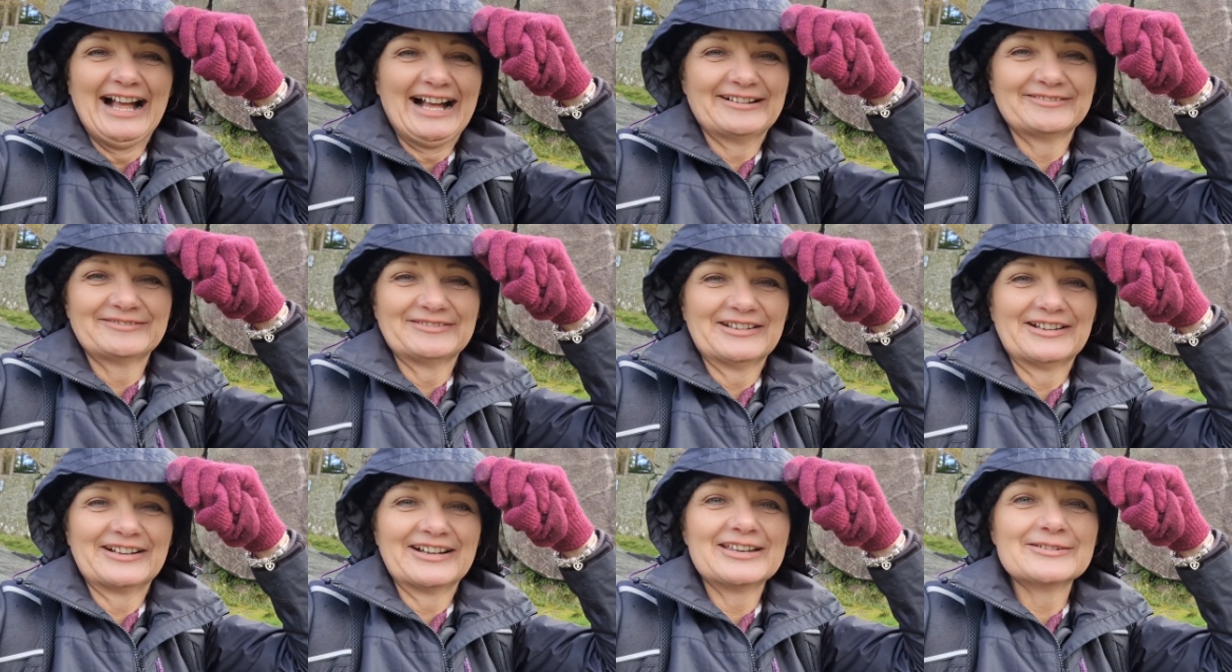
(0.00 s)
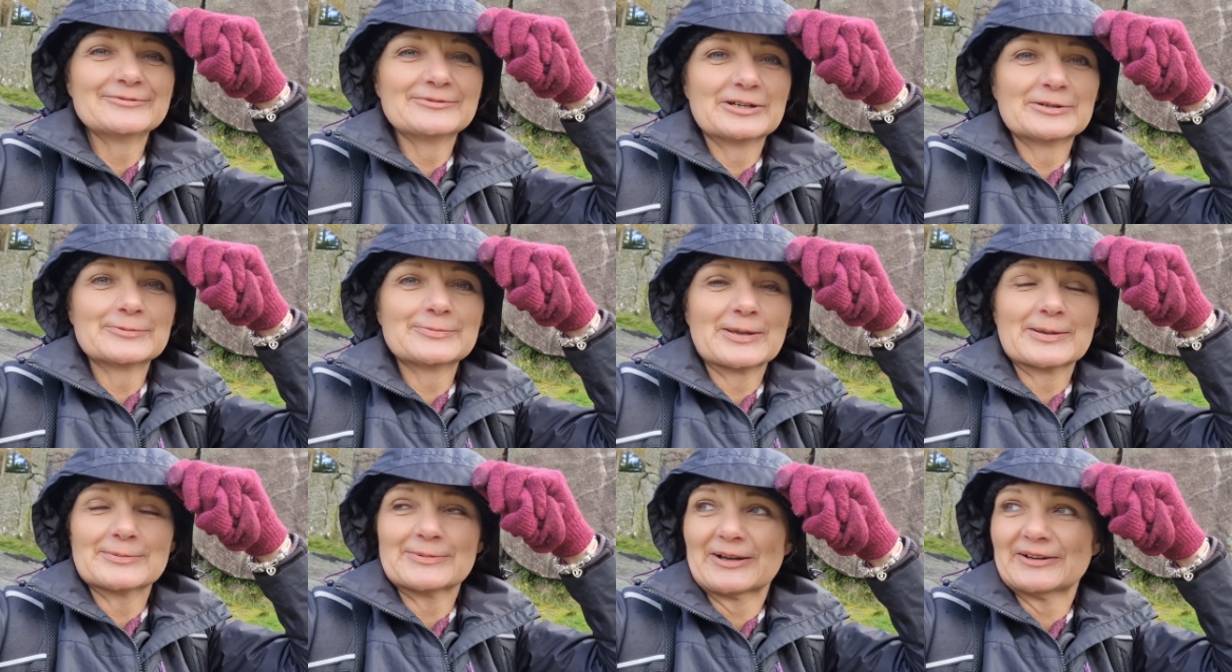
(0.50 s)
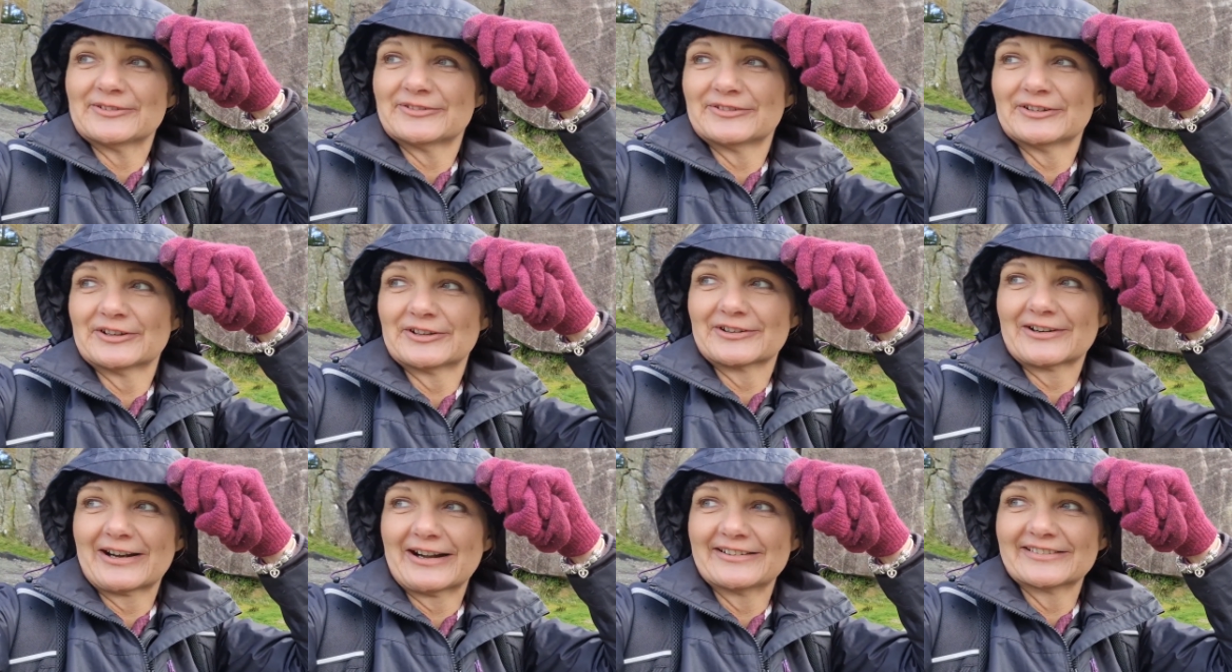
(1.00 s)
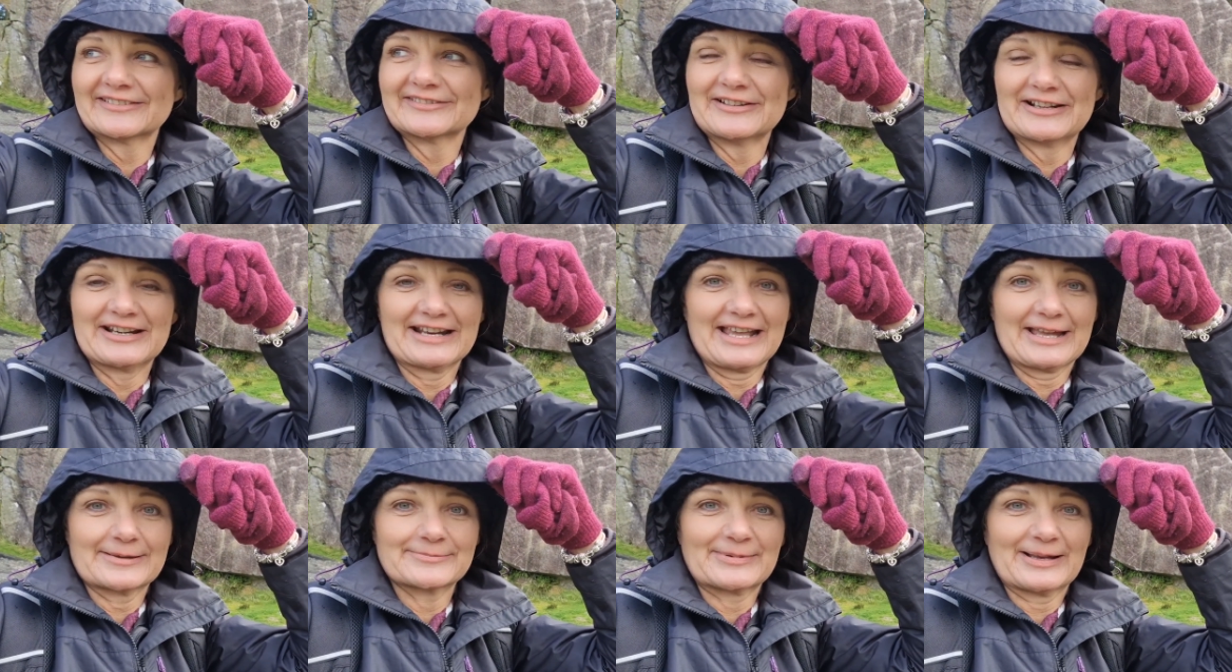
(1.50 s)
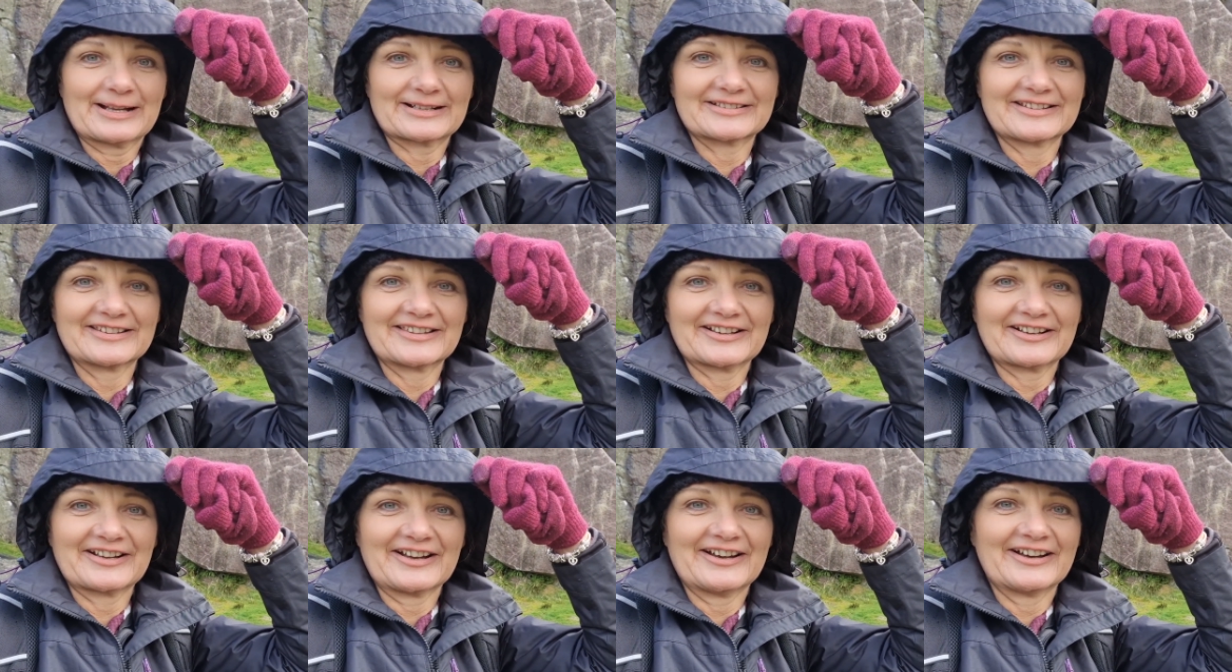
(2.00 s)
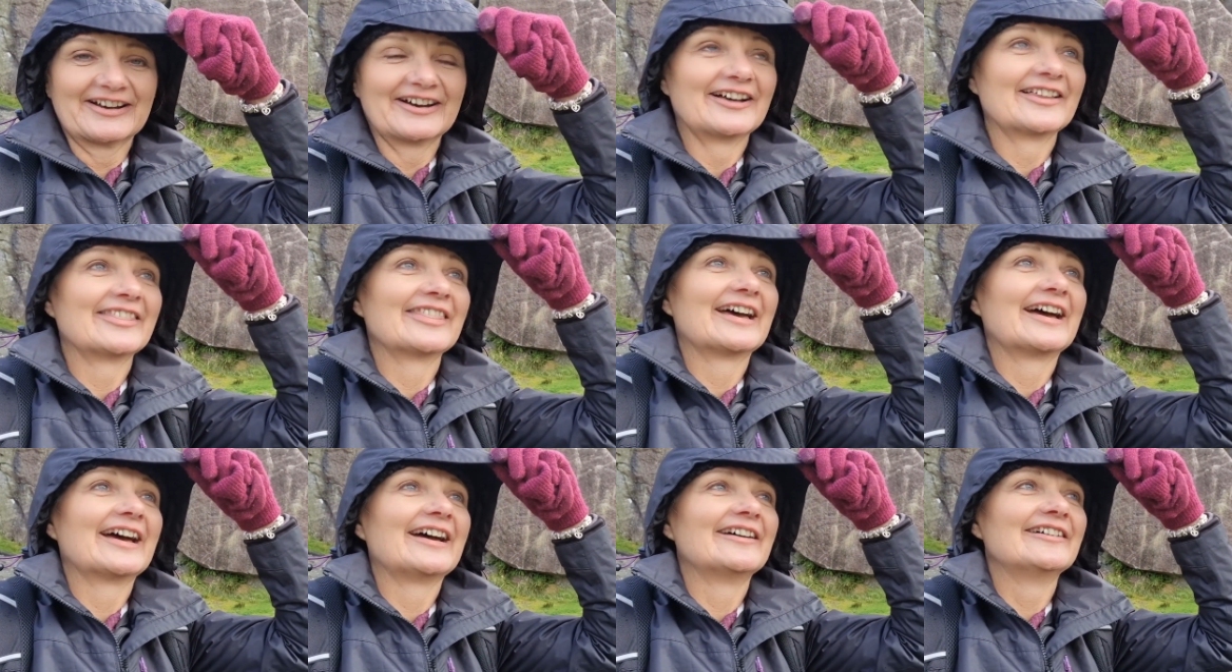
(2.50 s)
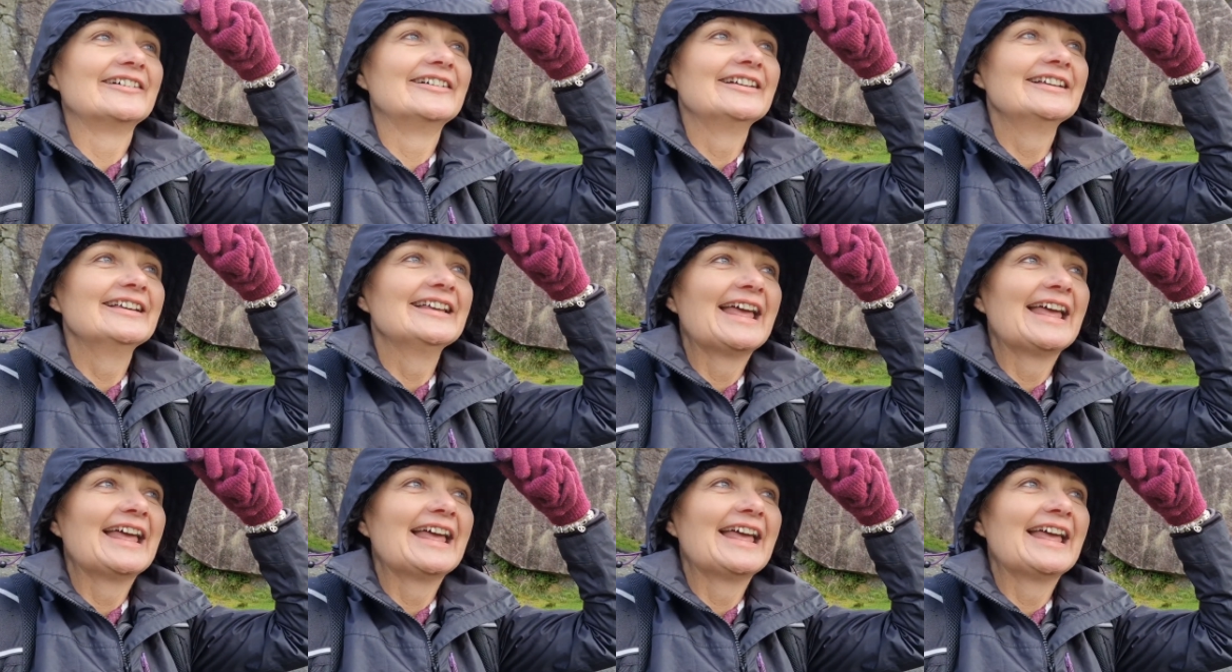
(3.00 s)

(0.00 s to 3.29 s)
I've not, it will be about 4 hours when I get back to the car though.